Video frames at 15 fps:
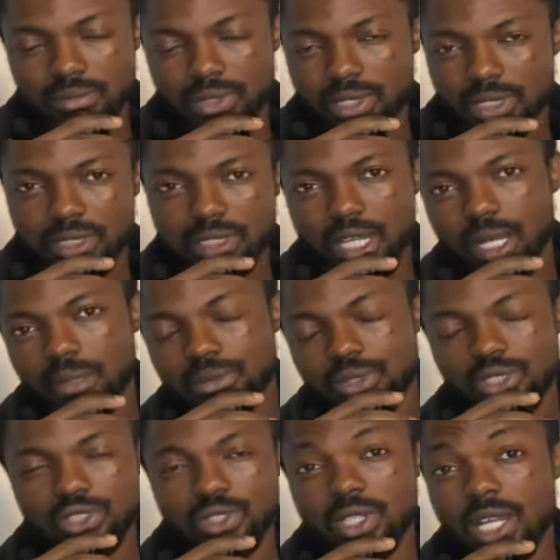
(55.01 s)
important apps
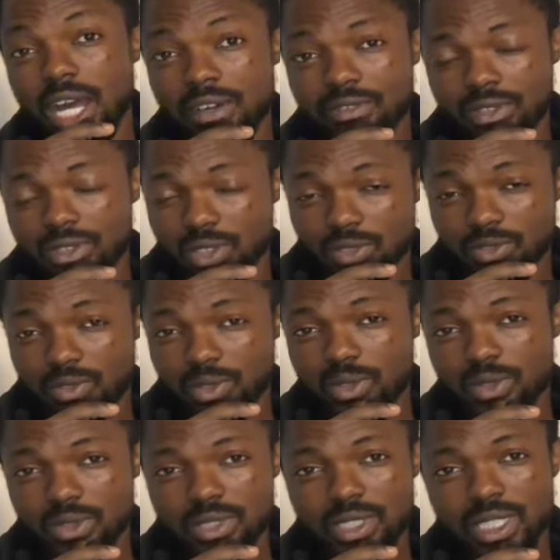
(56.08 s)
you should have on your
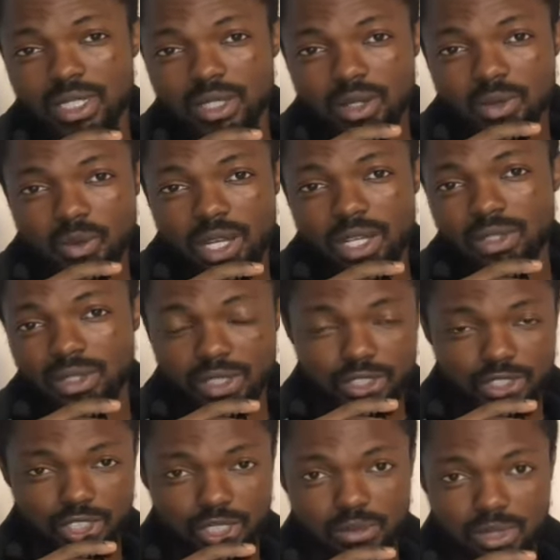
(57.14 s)
phone while you're
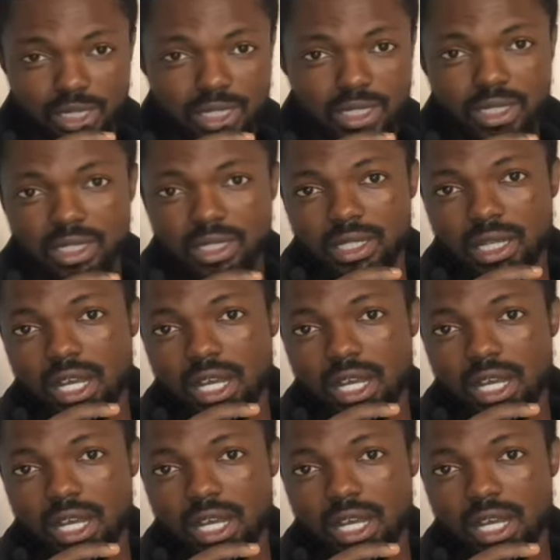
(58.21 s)
in Germany,